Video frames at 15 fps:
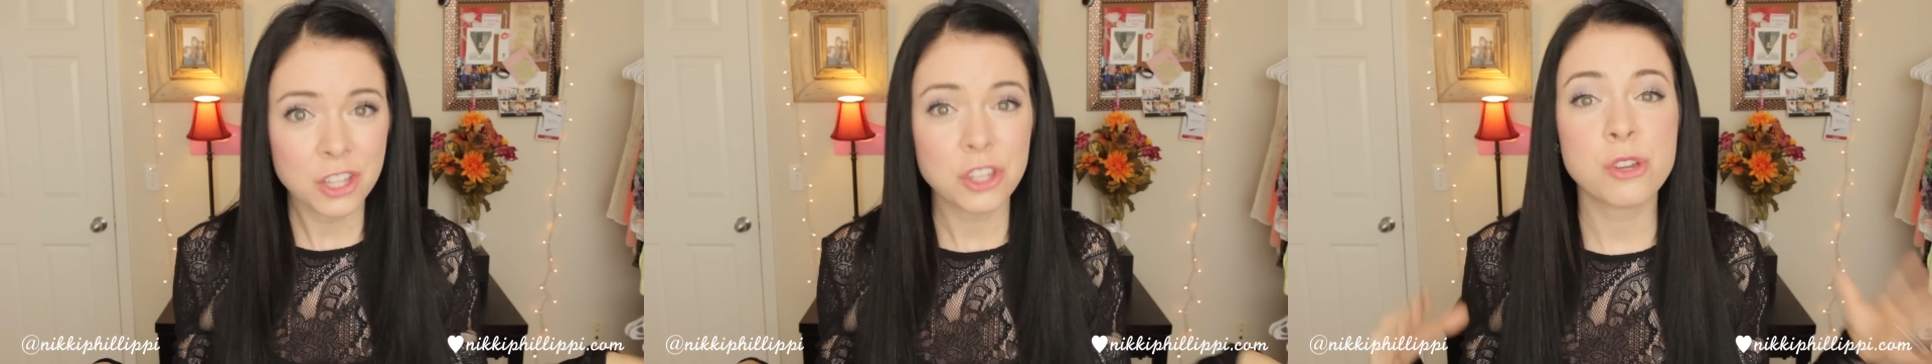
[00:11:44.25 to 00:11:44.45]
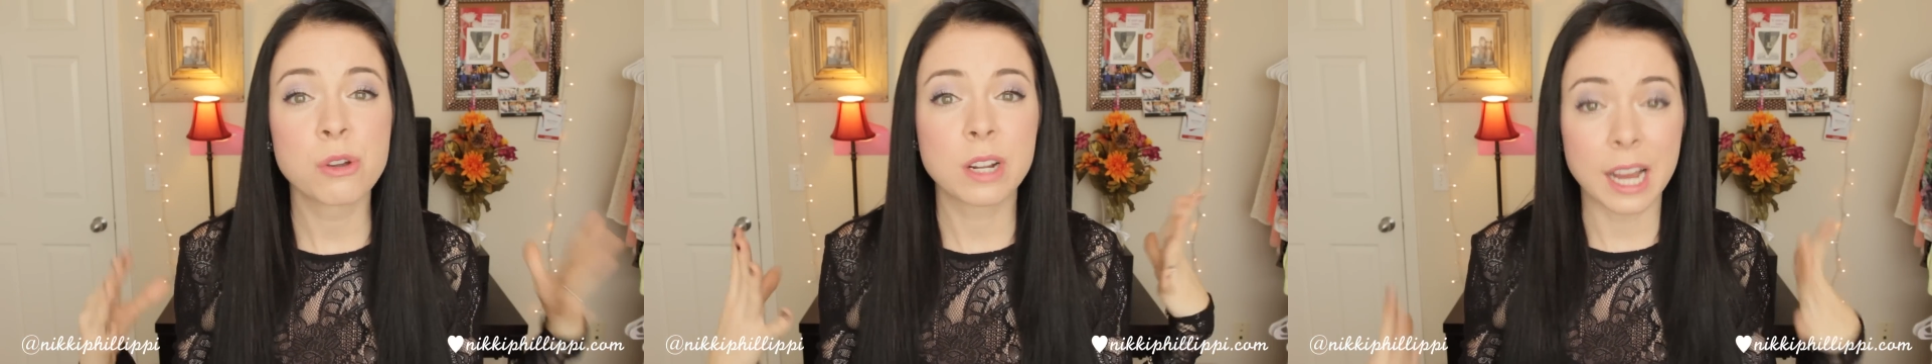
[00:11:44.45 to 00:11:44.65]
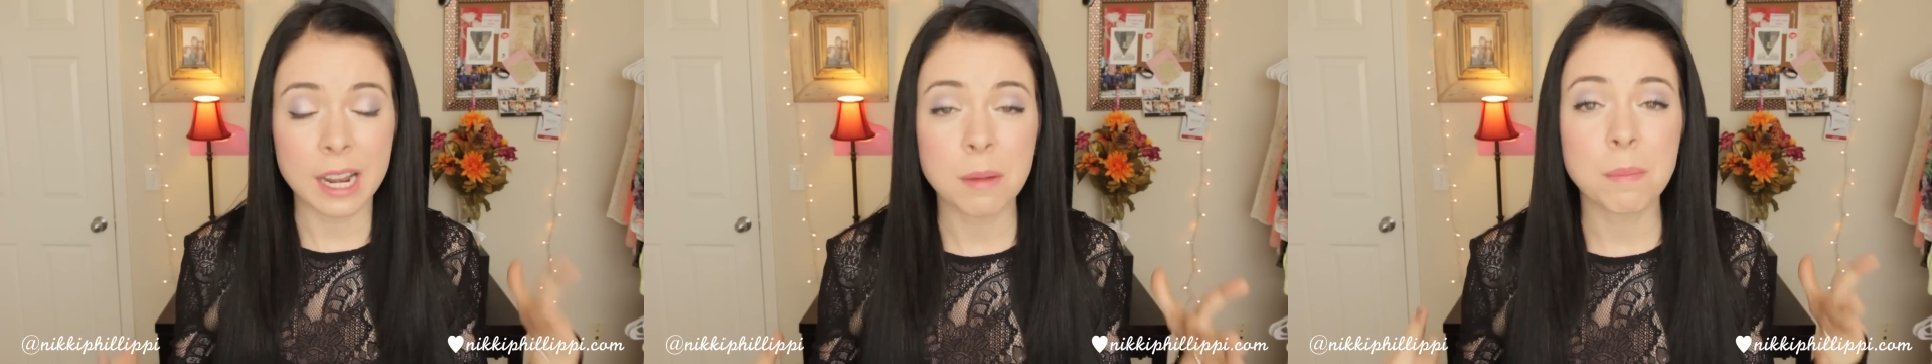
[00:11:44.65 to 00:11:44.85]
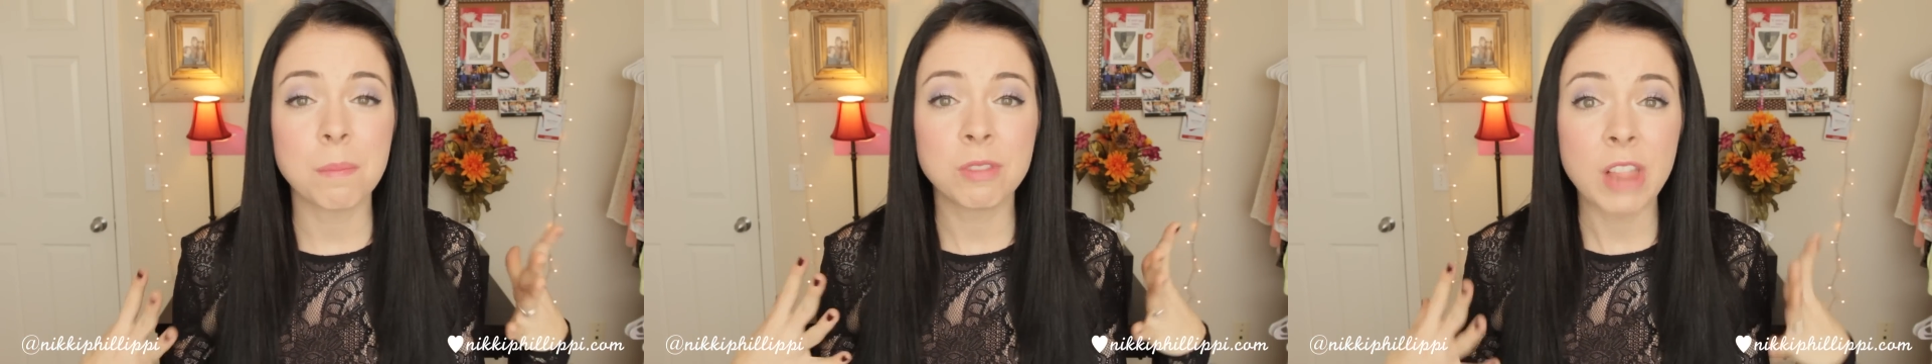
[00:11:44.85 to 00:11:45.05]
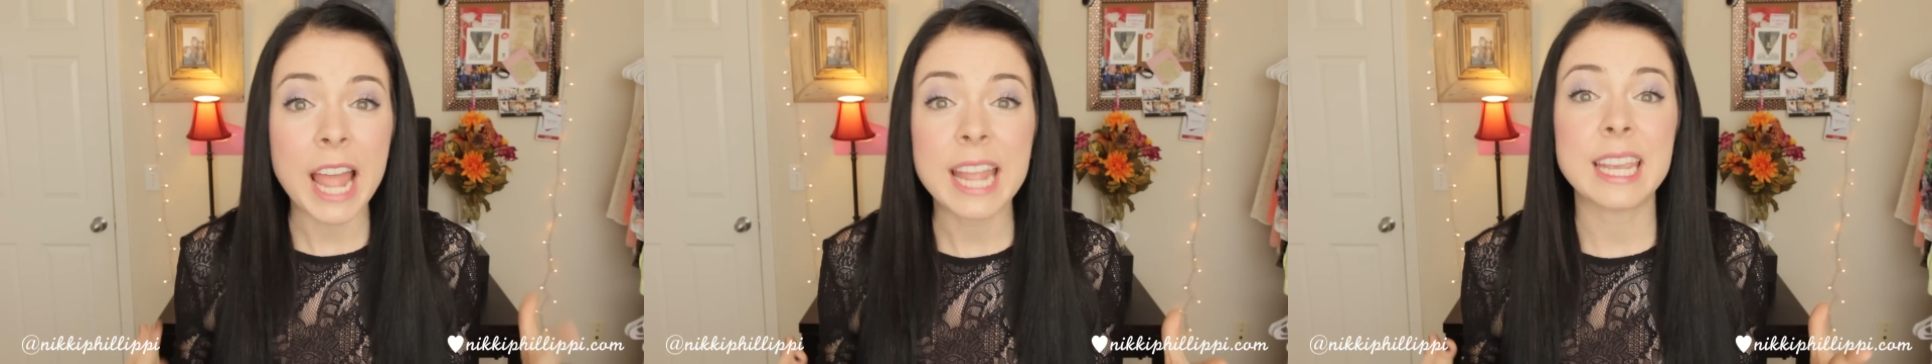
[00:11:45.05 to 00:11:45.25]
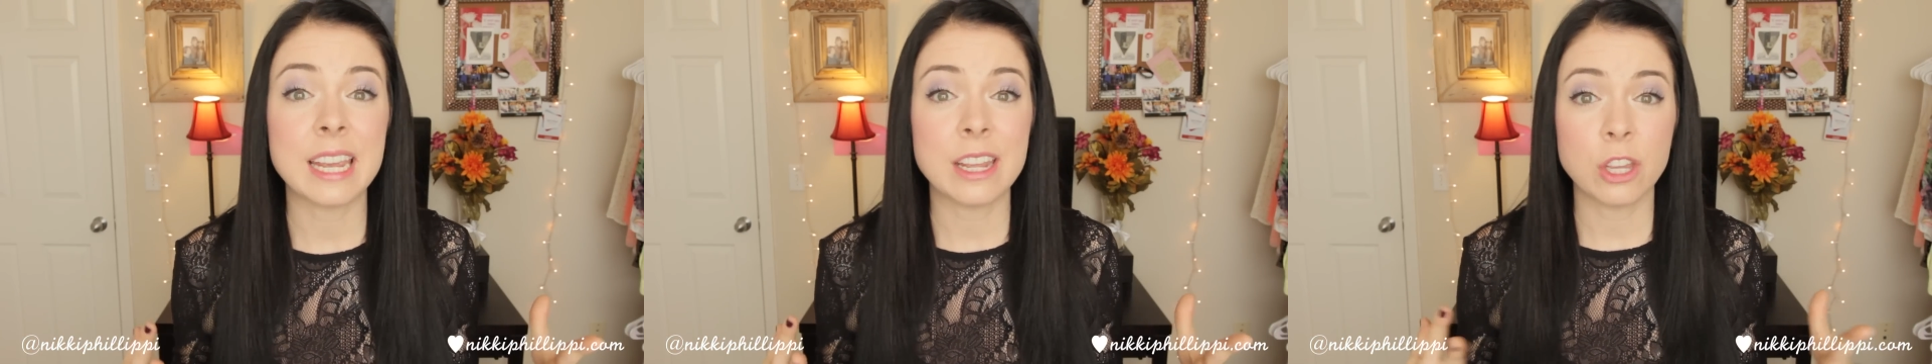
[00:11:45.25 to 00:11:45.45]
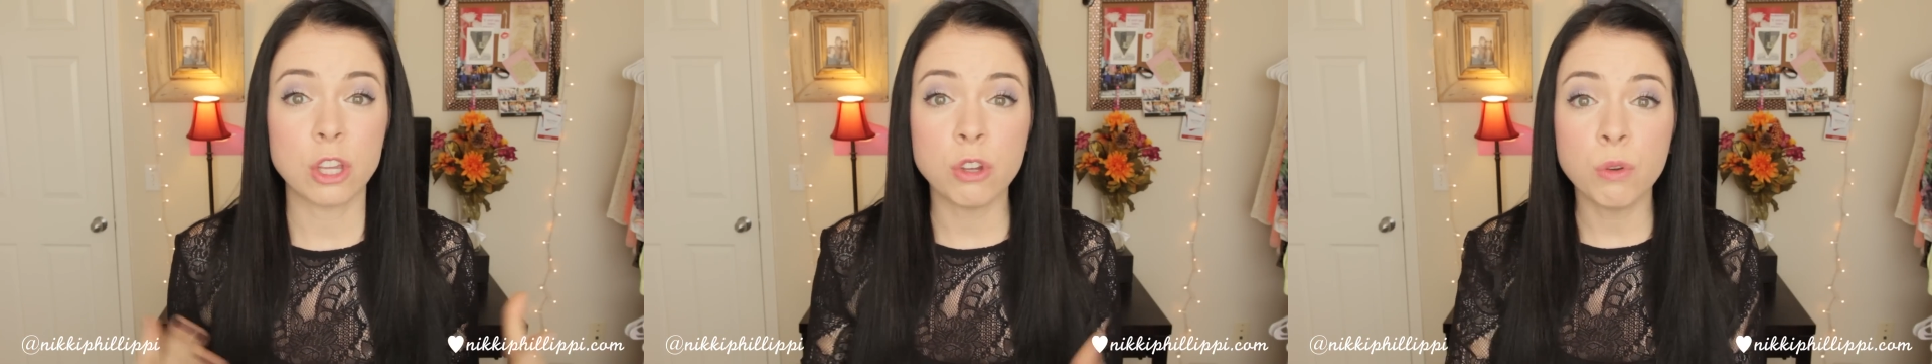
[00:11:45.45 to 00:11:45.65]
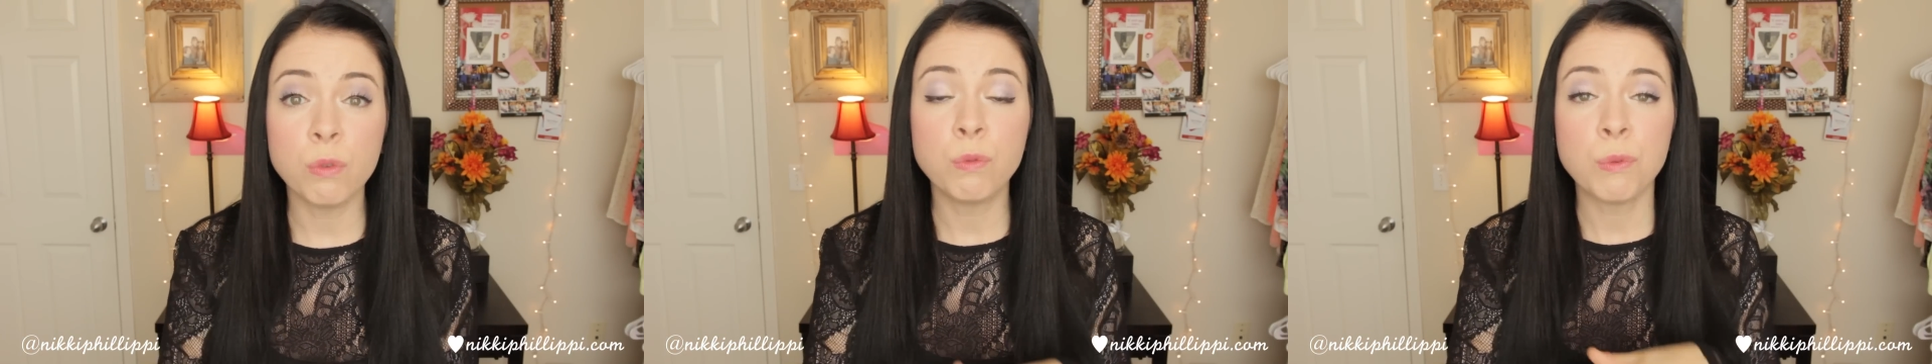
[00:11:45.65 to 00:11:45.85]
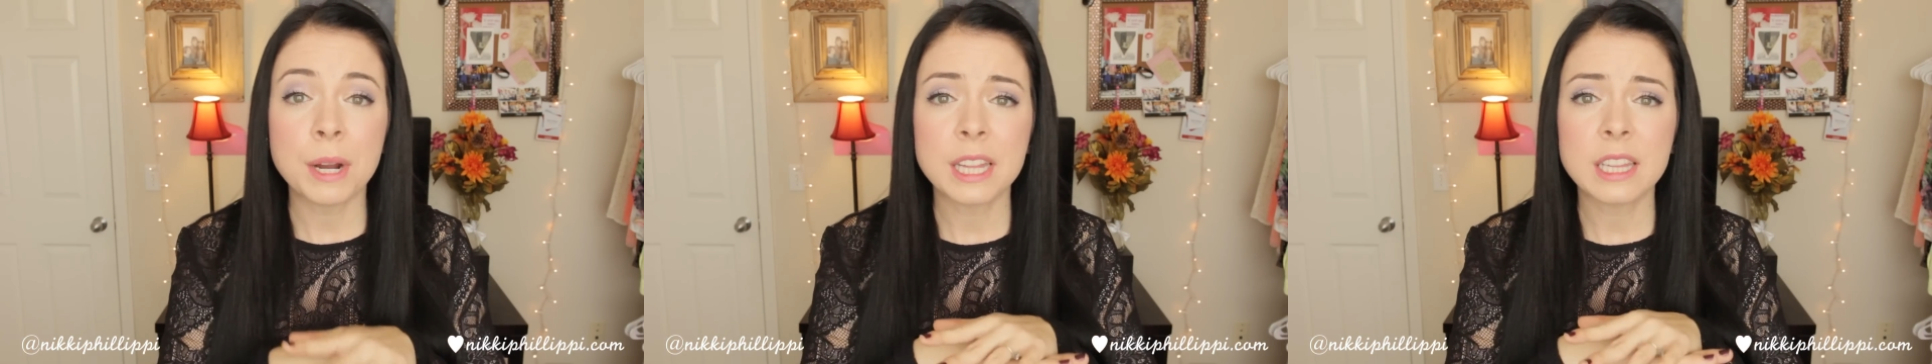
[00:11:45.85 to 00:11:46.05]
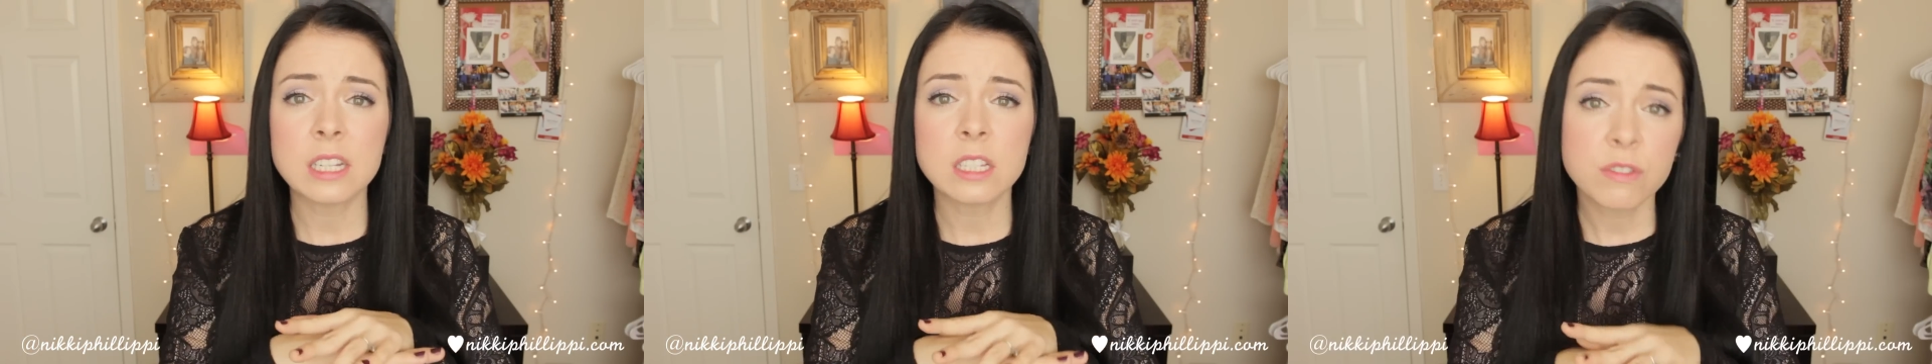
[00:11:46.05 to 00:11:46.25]
You're gonna like it. You've
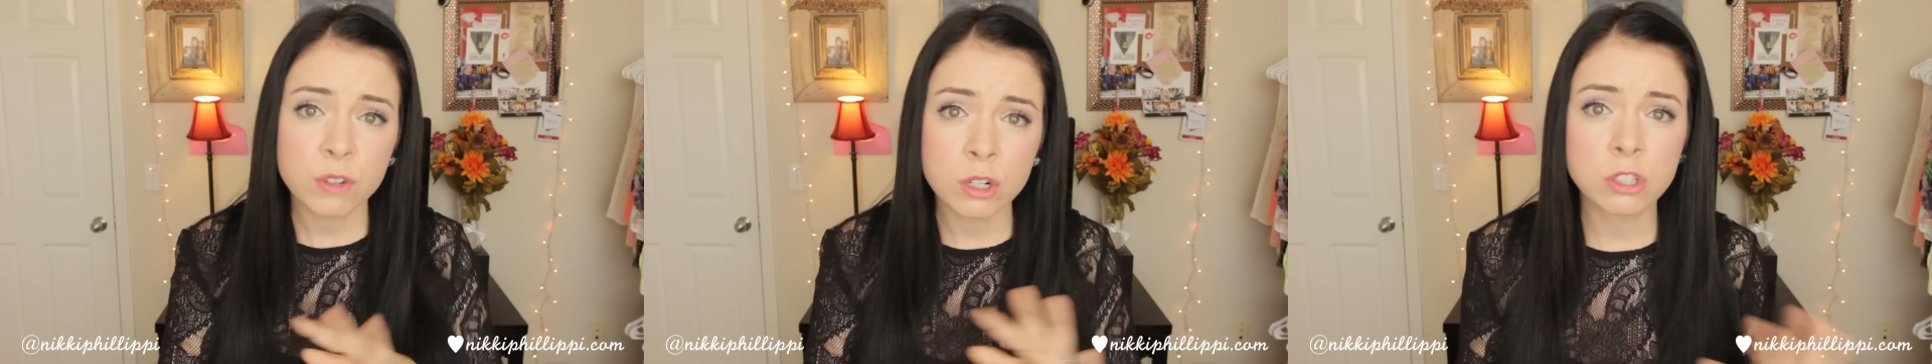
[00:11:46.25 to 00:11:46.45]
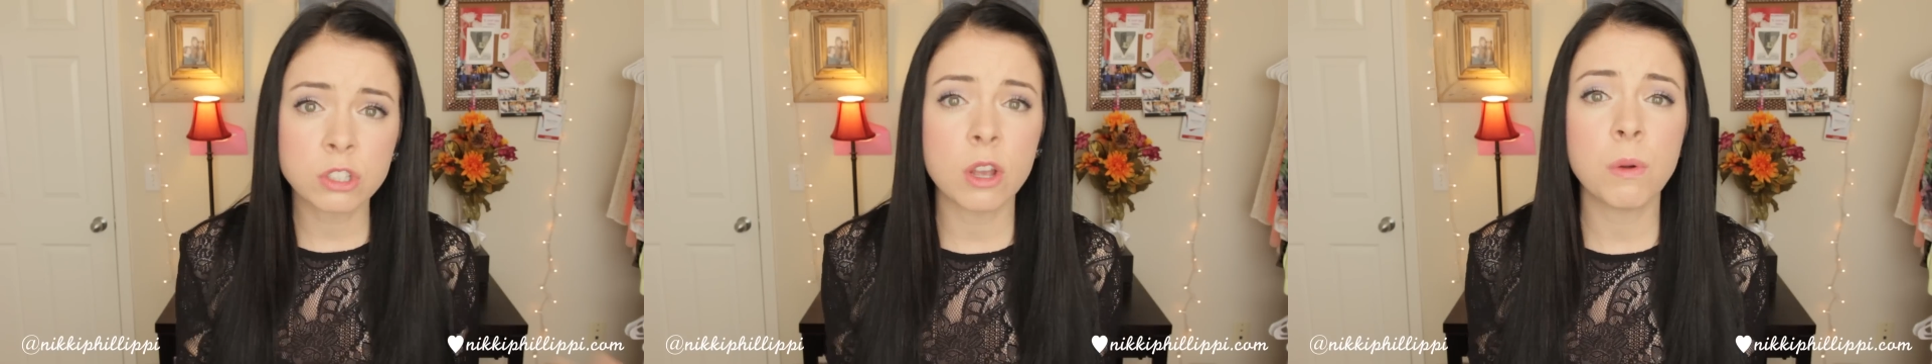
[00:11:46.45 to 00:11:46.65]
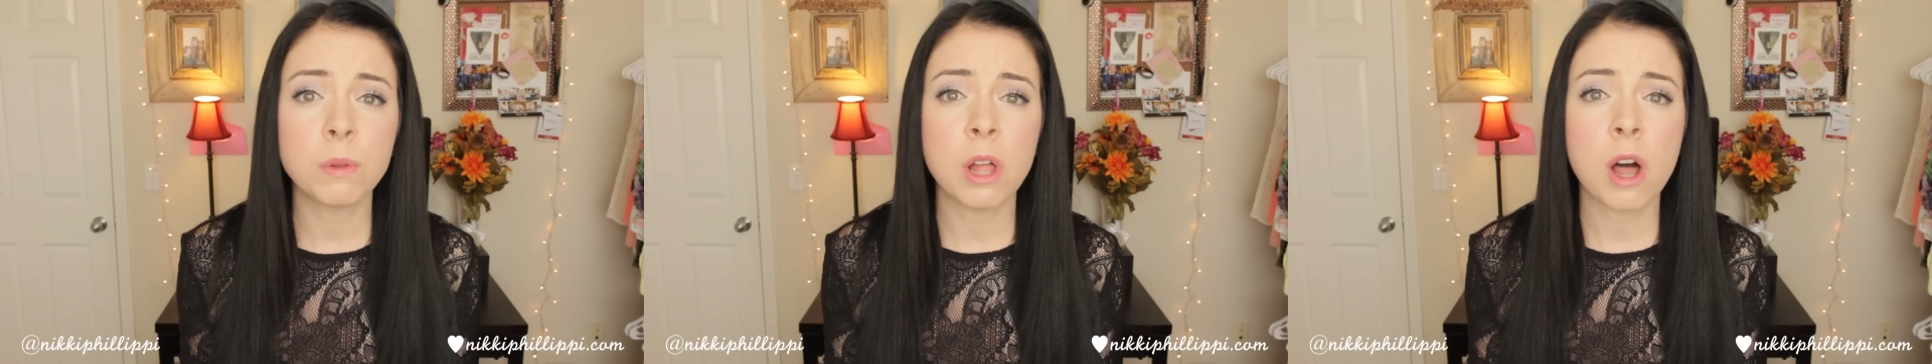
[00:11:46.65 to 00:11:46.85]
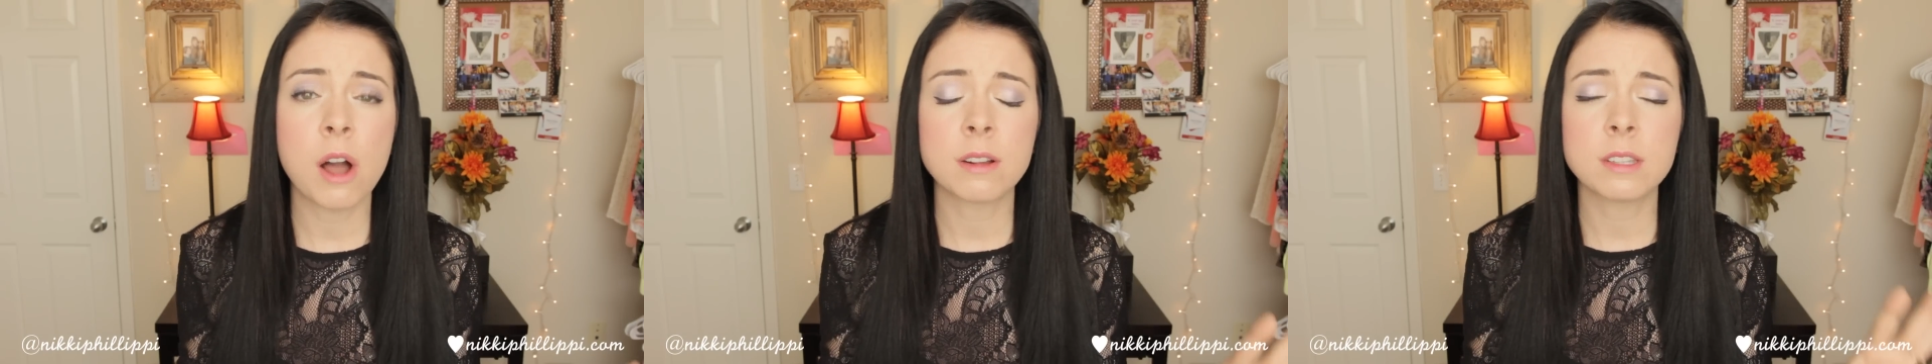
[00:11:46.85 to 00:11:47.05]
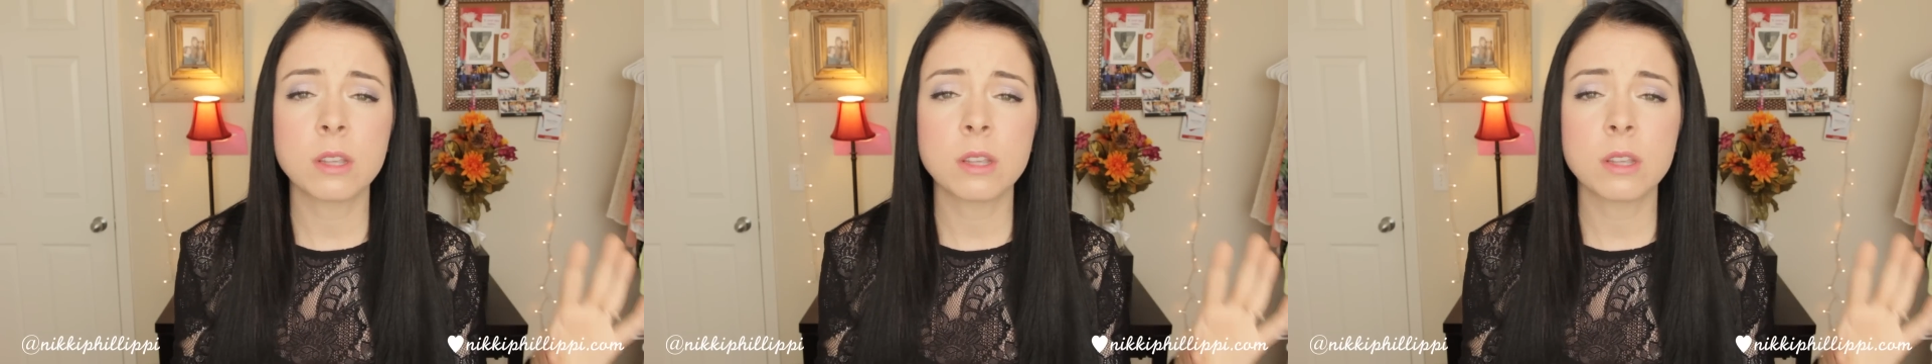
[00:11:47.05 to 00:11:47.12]
wanted this for so long.